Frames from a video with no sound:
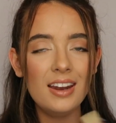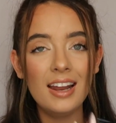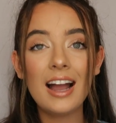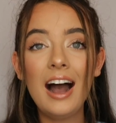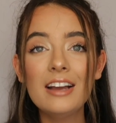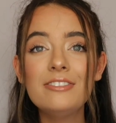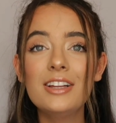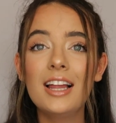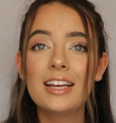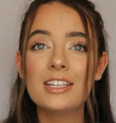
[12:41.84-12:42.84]
like I
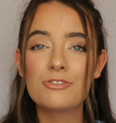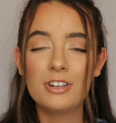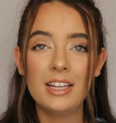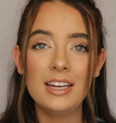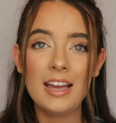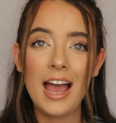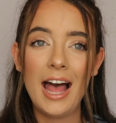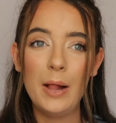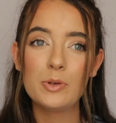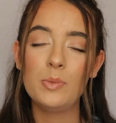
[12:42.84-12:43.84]
feel like it's really
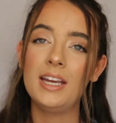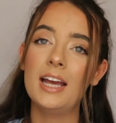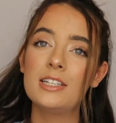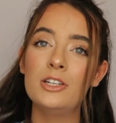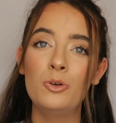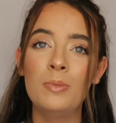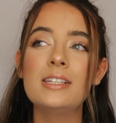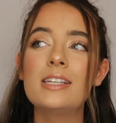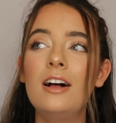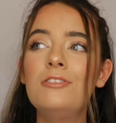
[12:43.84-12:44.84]
helped me get to know
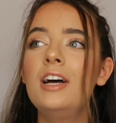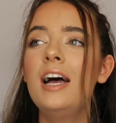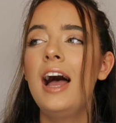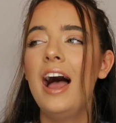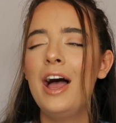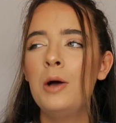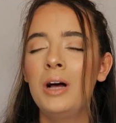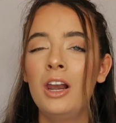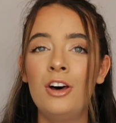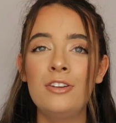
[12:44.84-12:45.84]
myself. A
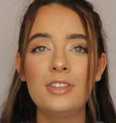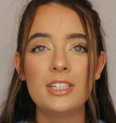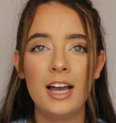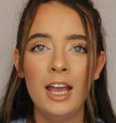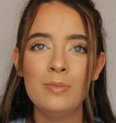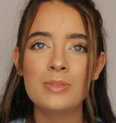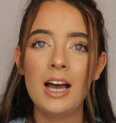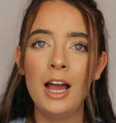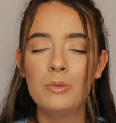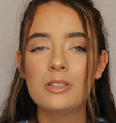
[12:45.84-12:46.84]
lot of the times
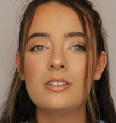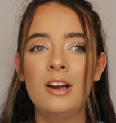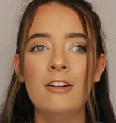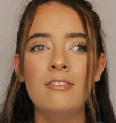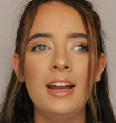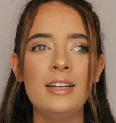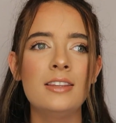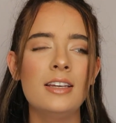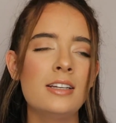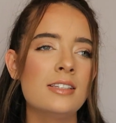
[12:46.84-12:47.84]
I will start
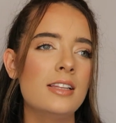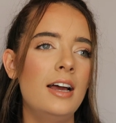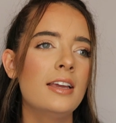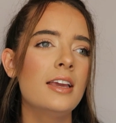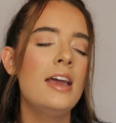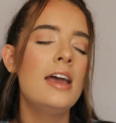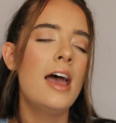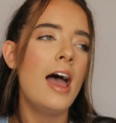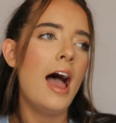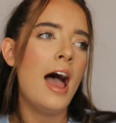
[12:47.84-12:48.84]
writing things like,
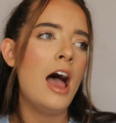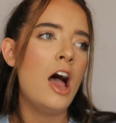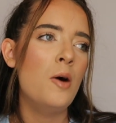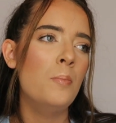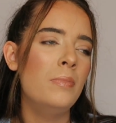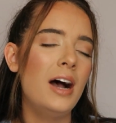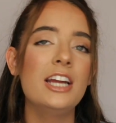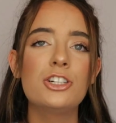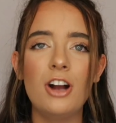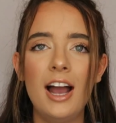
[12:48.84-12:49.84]

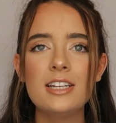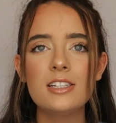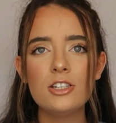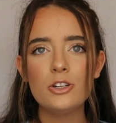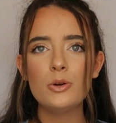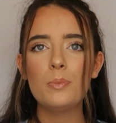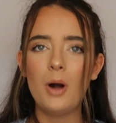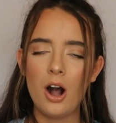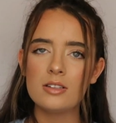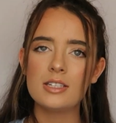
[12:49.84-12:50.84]
I try to do
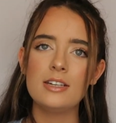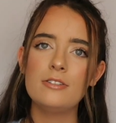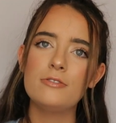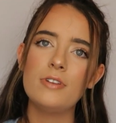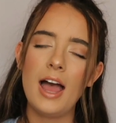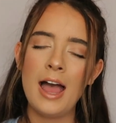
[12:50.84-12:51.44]
positive